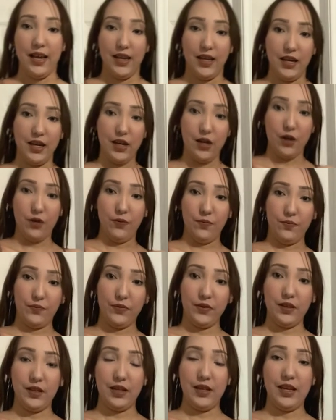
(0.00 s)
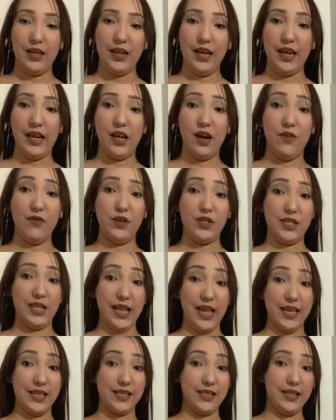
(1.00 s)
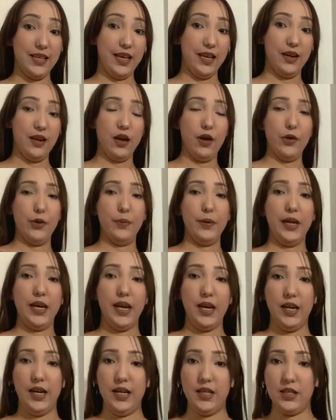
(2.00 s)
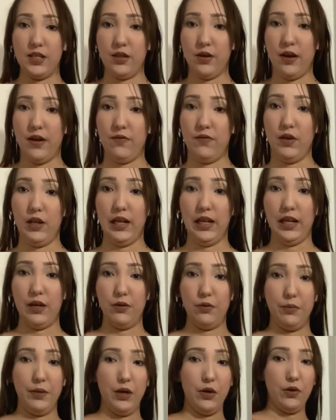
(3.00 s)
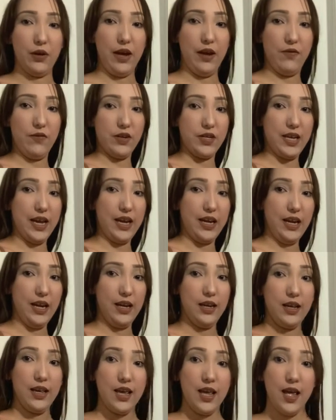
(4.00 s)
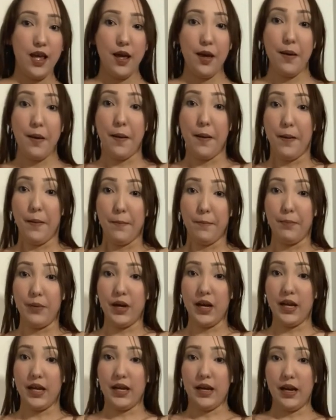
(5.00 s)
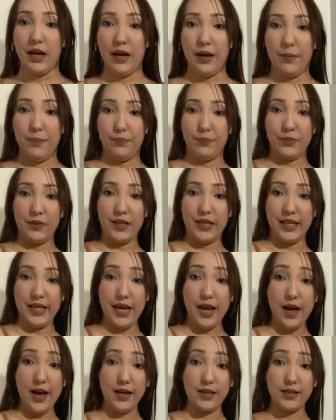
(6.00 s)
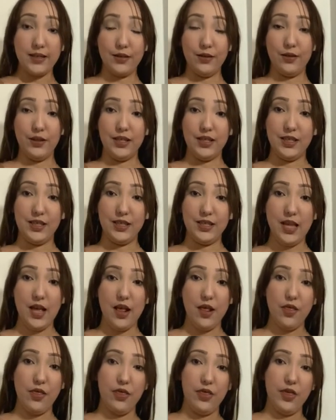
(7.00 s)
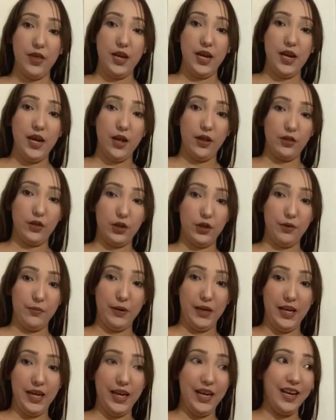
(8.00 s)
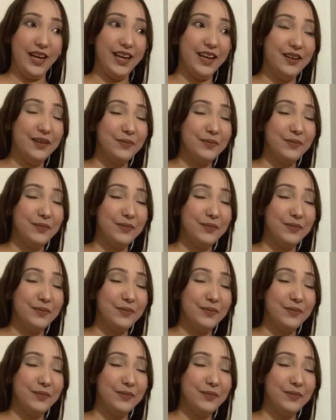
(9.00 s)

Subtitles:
you know, it covers less than other bikinis, so I feel like it would be okay for tanning. But, yeah, so this is the third bikini.